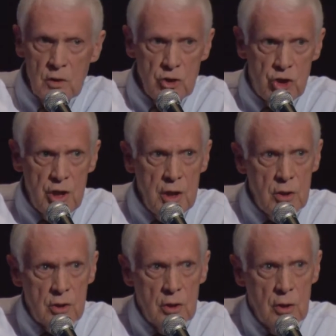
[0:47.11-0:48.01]
Gene
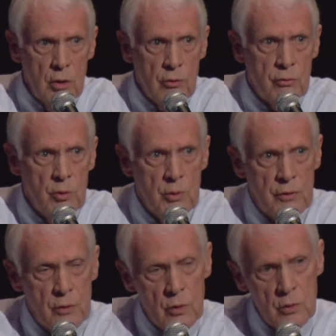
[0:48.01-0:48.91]
is going to go through
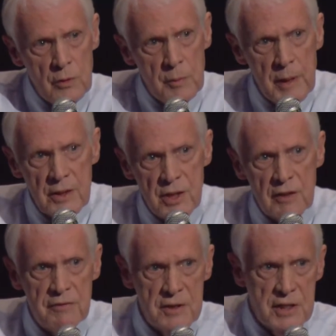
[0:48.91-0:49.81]
with you the
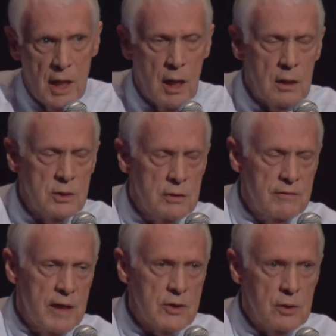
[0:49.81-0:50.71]
basic physiology of
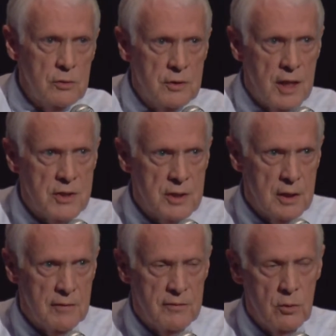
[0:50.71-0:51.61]
vascular testing
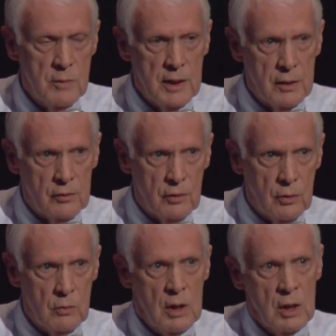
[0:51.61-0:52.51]
in a few minutes,
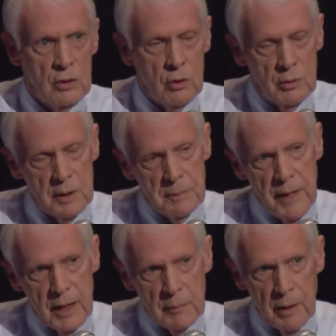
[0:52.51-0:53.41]
so don't get
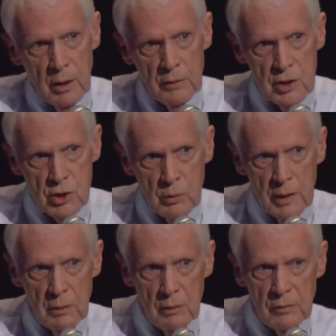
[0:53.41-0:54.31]
panicked by all these
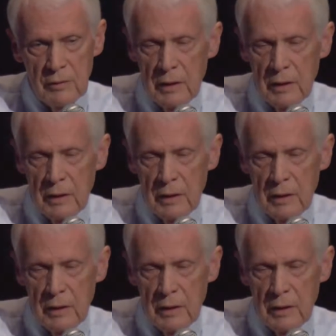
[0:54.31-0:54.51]
squiggles.